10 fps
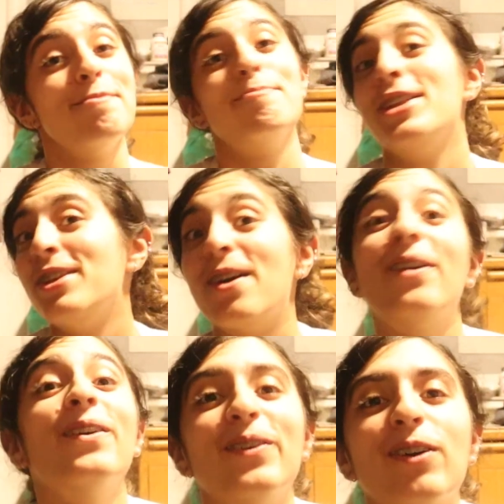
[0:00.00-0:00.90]
But
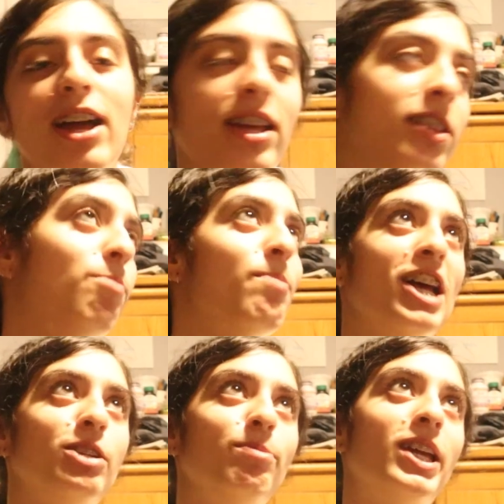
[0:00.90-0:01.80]
no, the
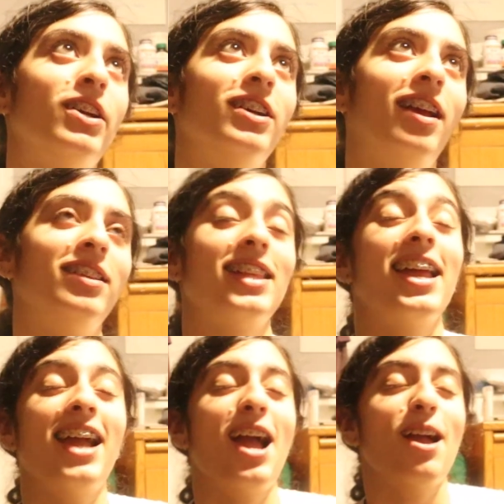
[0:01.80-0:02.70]
matchmaker is
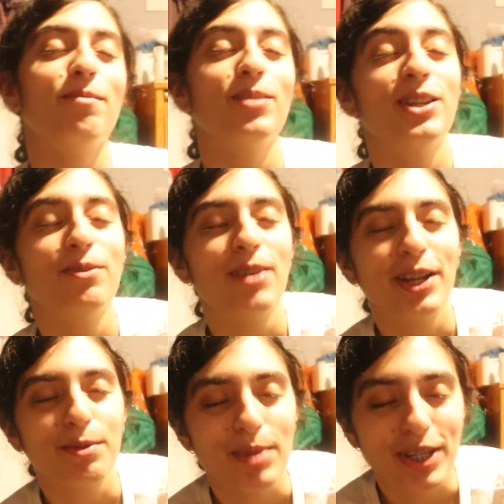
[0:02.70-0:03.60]
like, I'm gonna
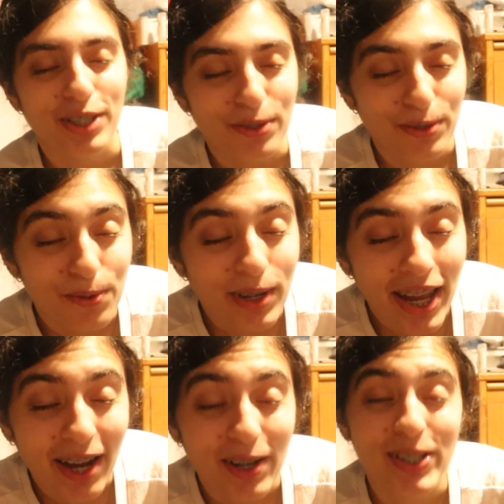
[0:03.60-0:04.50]
recommend you
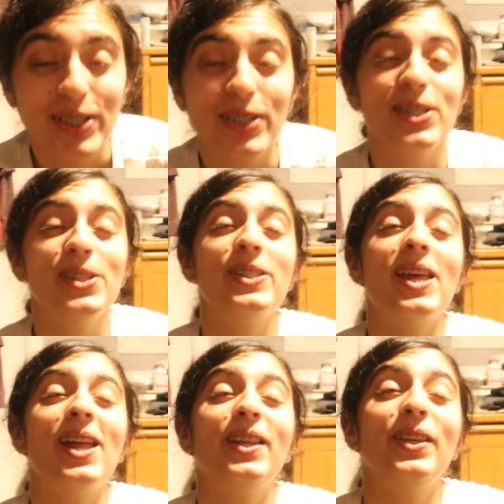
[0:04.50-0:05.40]
characters
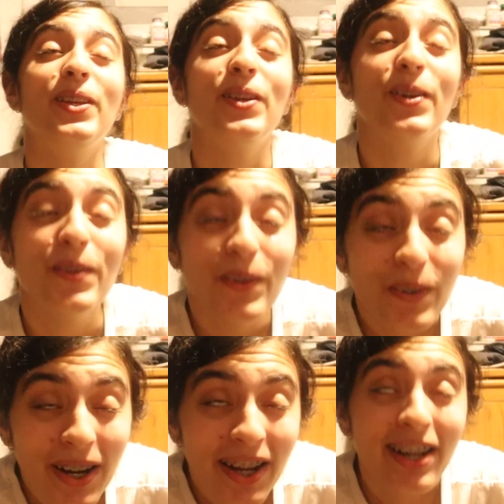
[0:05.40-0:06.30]
that you
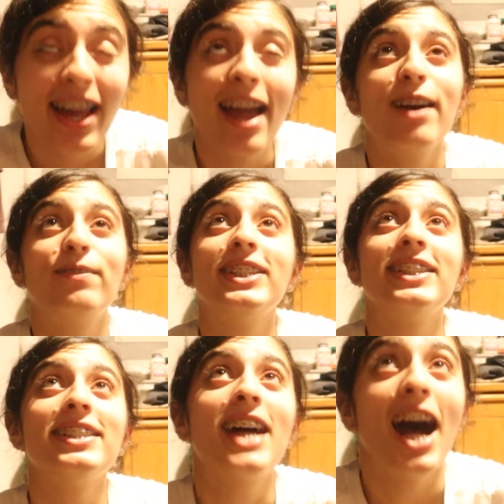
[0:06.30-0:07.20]
are gonna have a
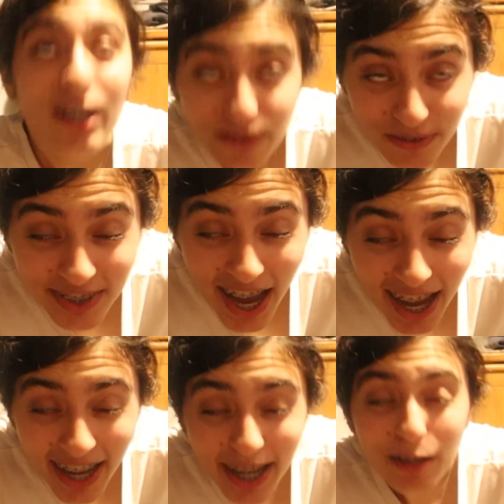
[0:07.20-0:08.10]
tough
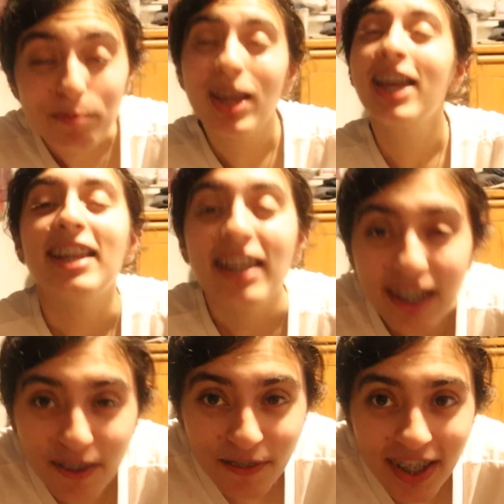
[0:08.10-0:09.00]
time
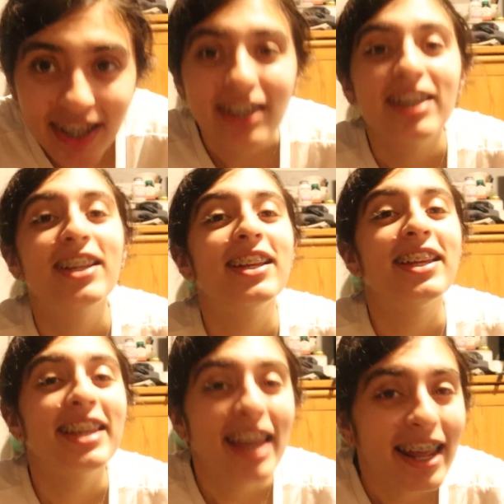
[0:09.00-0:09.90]
even
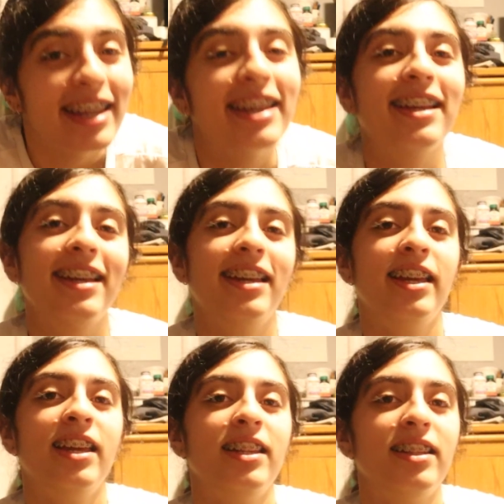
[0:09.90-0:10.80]
getting
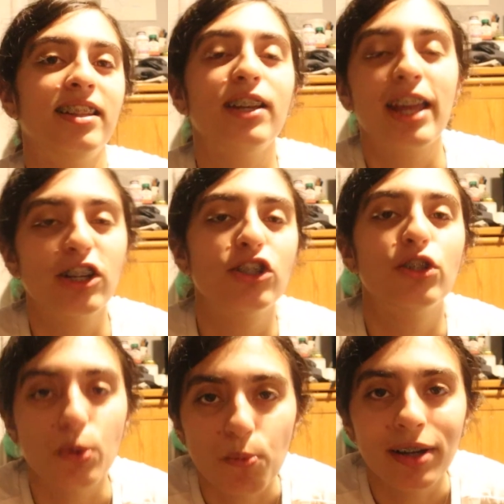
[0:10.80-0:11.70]
the character
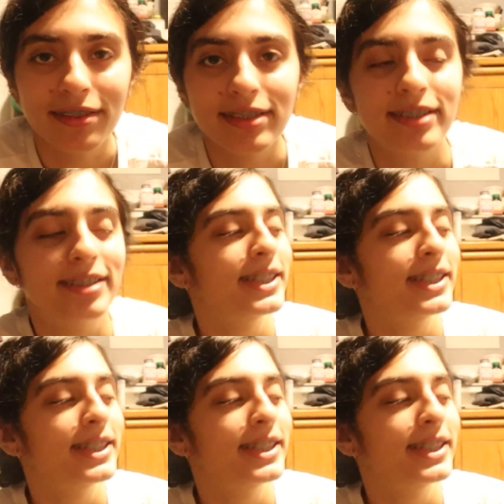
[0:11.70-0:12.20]
you want.